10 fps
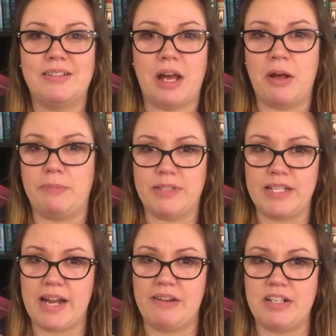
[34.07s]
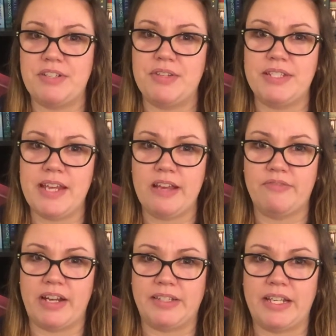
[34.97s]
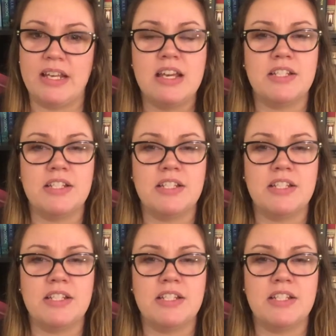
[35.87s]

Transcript: Um, sit down and do this tag finally.